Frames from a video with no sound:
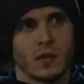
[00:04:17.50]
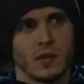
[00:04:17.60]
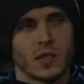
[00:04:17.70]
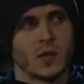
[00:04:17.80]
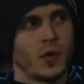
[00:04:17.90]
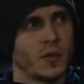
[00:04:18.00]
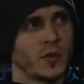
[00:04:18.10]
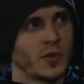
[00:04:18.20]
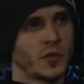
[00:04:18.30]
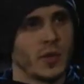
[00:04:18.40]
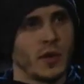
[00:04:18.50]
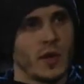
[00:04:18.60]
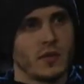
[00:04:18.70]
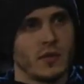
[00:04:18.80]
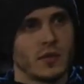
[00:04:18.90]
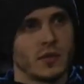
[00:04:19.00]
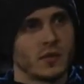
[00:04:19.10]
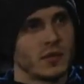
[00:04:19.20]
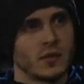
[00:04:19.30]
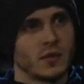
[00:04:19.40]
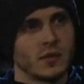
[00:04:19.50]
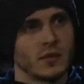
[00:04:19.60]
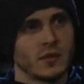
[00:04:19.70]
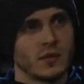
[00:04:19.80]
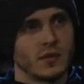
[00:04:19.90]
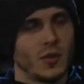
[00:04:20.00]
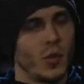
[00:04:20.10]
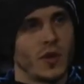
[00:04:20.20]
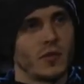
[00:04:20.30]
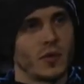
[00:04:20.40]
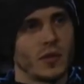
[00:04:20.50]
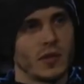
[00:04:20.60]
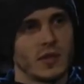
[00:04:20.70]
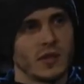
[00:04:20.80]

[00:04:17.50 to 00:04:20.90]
Is this where I'm supposed to be grateful? Don't wait for it.